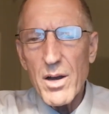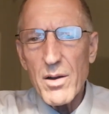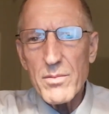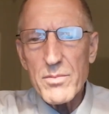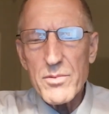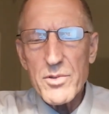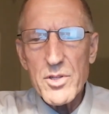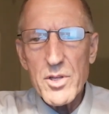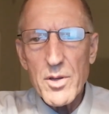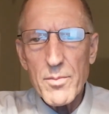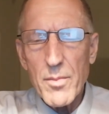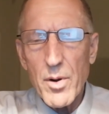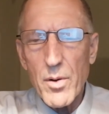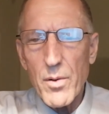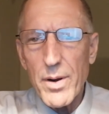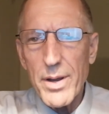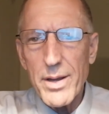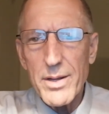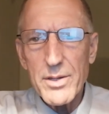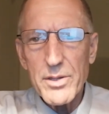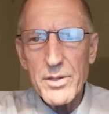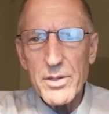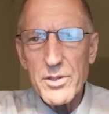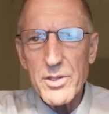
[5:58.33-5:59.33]
somewhere
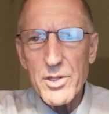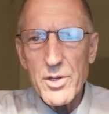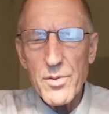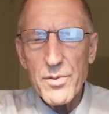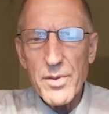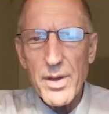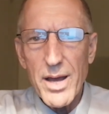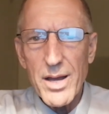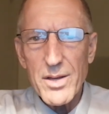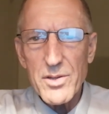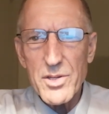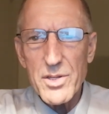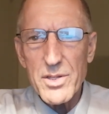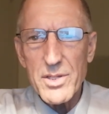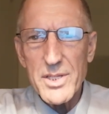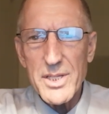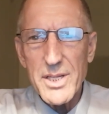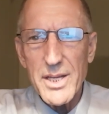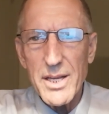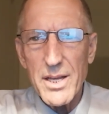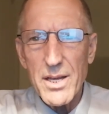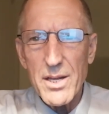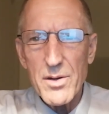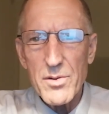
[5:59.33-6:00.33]
around
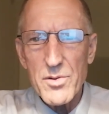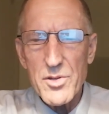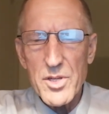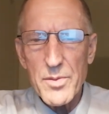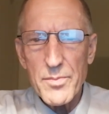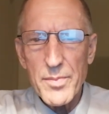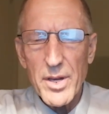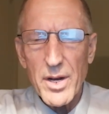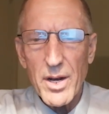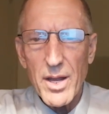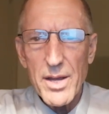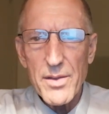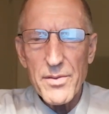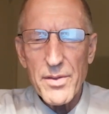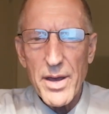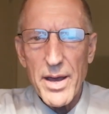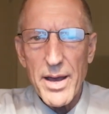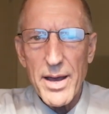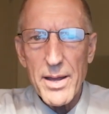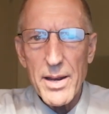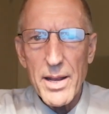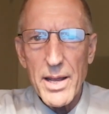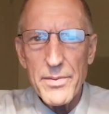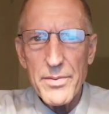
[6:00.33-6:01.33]
2010 or something like
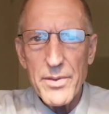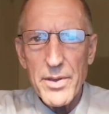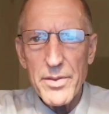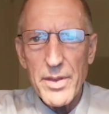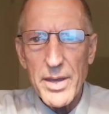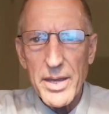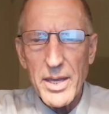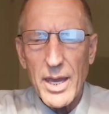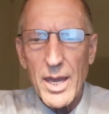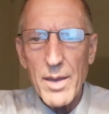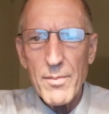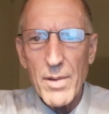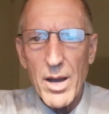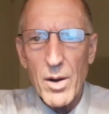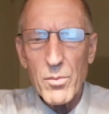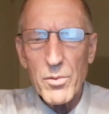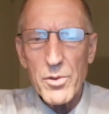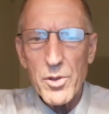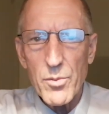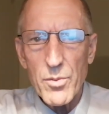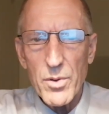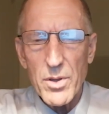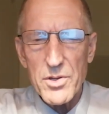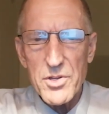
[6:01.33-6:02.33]
that. And then they came out
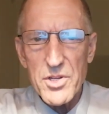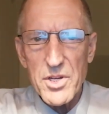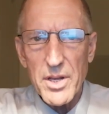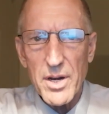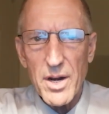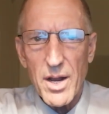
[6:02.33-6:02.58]
with a real estate